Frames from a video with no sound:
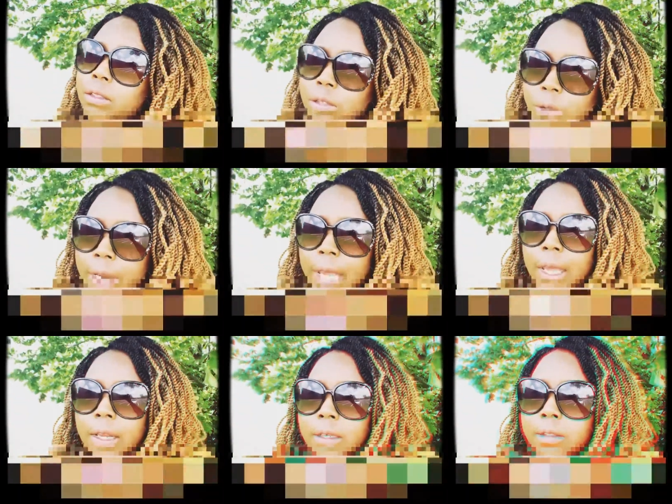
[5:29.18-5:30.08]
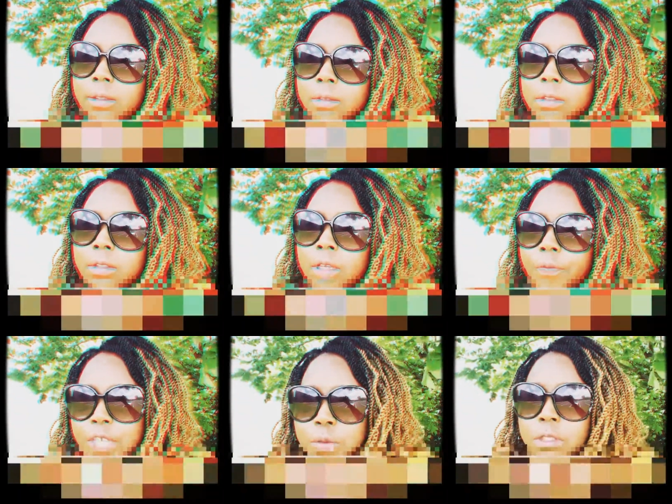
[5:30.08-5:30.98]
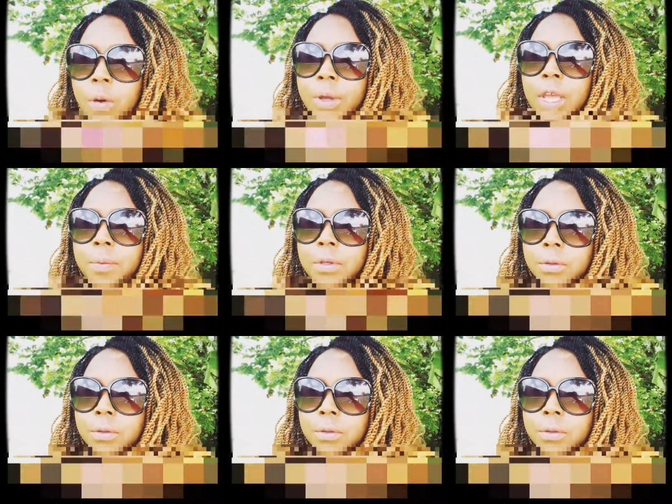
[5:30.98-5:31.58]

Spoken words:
Do that. That's what's gonna help